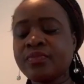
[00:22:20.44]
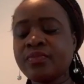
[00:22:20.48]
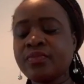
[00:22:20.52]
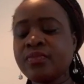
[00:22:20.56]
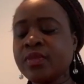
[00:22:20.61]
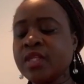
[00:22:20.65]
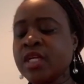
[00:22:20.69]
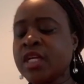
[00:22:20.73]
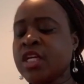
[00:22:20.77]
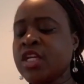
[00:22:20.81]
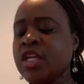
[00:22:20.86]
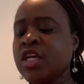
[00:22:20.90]

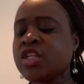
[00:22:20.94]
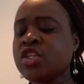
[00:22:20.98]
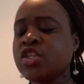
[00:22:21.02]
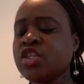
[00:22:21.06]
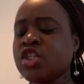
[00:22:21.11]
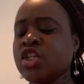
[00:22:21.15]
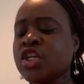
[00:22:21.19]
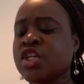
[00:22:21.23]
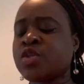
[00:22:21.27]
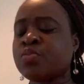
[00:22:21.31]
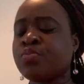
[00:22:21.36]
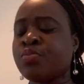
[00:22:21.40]
it doesn't
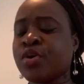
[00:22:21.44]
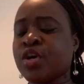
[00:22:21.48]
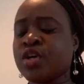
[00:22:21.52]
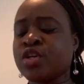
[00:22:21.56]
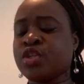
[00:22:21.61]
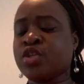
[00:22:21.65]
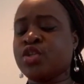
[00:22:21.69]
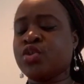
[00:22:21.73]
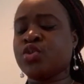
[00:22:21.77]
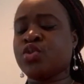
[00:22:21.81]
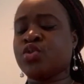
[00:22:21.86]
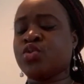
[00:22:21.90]
just box
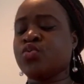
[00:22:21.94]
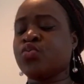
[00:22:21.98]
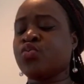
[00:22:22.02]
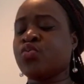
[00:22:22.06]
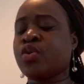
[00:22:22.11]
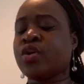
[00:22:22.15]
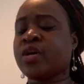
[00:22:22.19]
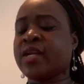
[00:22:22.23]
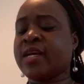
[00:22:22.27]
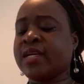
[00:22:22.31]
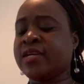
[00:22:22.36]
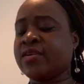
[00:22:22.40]
you to
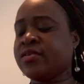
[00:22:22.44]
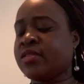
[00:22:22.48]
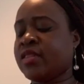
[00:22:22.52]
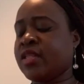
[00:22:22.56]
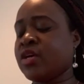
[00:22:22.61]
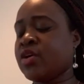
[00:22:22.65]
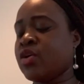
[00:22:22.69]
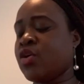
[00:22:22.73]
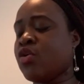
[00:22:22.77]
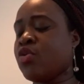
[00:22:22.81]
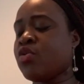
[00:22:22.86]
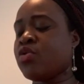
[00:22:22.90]
one and you
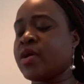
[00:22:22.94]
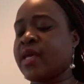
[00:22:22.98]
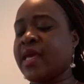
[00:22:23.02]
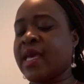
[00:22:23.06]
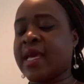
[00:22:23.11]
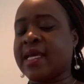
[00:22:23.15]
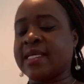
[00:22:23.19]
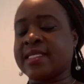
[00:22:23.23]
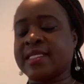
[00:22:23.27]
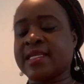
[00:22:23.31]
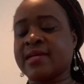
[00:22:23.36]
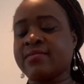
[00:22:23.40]
think, oh
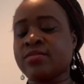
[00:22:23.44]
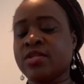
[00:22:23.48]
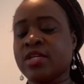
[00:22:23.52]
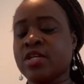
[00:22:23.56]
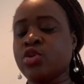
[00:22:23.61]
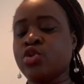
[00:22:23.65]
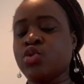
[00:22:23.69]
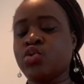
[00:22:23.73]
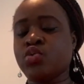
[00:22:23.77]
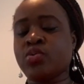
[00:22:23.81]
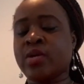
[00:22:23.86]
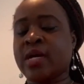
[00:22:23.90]
yes, I'm the
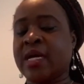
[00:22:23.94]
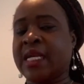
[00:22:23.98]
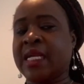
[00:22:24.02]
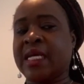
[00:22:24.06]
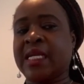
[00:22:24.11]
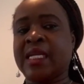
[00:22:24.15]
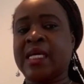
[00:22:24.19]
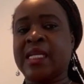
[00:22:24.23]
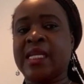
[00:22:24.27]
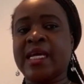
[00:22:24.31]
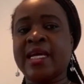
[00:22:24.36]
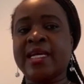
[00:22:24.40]
doer and
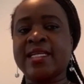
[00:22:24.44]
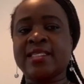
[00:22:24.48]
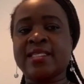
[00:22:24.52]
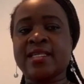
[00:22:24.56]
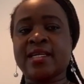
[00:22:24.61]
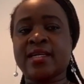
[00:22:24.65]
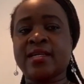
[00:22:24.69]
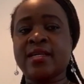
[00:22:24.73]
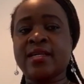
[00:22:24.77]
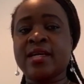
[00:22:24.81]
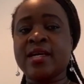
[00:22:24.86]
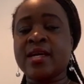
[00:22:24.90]
analyzer
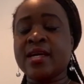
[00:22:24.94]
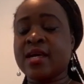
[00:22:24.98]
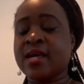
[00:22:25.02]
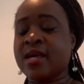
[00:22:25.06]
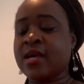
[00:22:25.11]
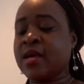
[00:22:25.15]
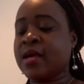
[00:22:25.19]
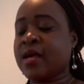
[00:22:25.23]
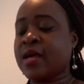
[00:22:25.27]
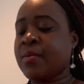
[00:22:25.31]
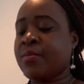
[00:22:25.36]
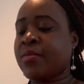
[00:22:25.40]

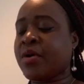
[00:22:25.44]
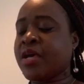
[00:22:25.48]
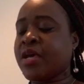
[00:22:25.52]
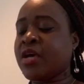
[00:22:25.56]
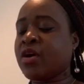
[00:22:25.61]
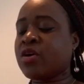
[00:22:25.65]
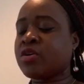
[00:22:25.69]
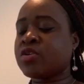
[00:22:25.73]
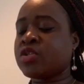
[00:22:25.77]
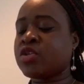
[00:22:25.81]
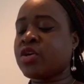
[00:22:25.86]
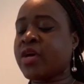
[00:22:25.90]
but it
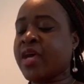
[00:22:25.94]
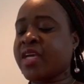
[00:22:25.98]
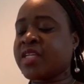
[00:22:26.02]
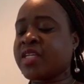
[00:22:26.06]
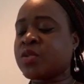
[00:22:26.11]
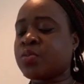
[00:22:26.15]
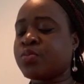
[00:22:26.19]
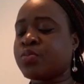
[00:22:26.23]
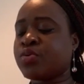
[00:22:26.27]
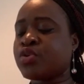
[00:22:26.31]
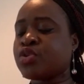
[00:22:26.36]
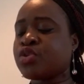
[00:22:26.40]
also
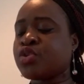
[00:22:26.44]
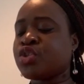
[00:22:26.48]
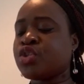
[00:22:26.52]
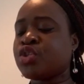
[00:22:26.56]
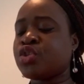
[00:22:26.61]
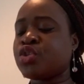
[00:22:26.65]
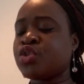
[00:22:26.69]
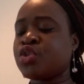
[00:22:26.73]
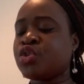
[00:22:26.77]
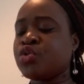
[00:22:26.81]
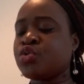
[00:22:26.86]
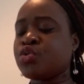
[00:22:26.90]
exposes
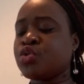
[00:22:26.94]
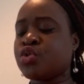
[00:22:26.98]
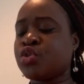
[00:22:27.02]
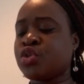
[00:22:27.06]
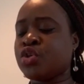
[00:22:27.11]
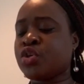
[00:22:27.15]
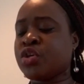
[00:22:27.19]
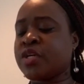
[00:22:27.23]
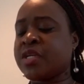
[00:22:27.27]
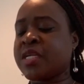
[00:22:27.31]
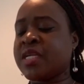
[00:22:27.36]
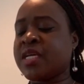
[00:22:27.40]
you to
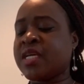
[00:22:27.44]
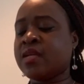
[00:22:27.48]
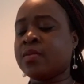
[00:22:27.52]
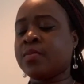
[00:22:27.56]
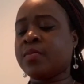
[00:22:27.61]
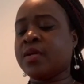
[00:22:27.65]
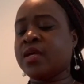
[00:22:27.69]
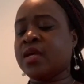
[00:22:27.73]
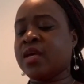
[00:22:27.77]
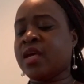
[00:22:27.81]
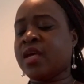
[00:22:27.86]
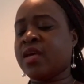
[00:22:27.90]
your need
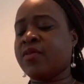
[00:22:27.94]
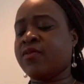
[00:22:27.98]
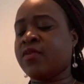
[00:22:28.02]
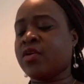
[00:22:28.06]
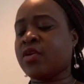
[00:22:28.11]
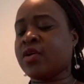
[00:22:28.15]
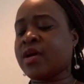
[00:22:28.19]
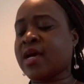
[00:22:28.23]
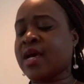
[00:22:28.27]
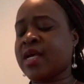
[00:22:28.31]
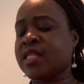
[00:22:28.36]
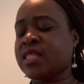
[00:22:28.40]
behavior
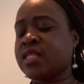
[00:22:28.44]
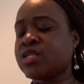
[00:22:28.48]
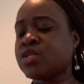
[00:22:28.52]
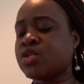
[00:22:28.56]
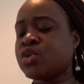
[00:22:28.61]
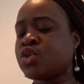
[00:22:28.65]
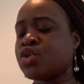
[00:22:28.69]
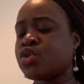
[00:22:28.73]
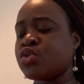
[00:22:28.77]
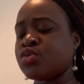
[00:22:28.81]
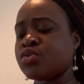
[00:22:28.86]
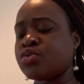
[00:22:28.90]
and this
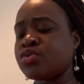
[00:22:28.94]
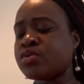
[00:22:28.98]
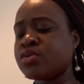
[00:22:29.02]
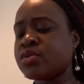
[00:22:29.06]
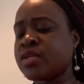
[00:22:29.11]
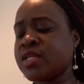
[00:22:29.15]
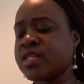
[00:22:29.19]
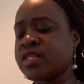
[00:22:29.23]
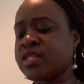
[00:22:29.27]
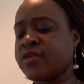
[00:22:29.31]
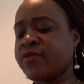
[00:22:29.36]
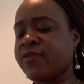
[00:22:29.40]
tool
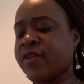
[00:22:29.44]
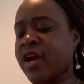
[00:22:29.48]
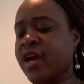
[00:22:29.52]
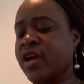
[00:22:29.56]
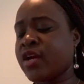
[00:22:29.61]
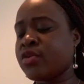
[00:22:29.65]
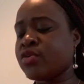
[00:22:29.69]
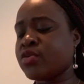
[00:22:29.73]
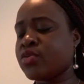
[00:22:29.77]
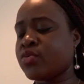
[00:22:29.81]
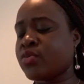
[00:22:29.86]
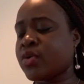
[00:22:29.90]
is a very
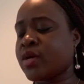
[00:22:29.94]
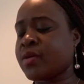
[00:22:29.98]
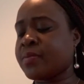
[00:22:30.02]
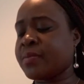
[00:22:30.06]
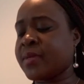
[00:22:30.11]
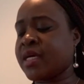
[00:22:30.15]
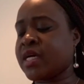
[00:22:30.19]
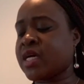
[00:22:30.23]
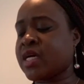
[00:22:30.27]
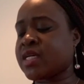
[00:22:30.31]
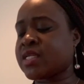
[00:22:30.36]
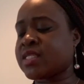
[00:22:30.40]
good one
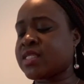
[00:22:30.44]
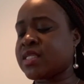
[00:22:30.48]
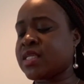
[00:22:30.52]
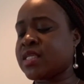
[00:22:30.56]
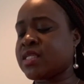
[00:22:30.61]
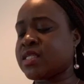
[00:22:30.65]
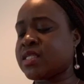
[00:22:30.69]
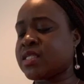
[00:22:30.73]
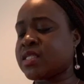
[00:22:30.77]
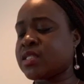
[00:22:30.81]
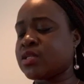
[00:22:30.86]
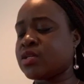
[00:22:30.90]
because
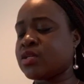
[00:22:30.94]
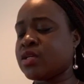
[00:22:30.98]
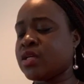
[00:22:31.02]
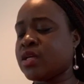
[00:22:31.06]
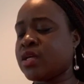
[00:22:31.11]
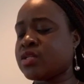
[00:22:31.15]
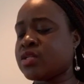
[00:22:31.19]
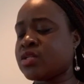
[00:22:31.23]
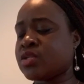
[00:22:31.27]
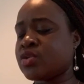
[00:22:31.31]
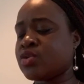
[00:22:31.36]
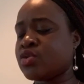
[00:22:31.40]
it's
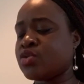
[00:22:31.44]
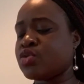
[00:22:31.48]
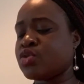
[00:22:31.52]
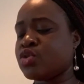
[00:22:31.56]
it's good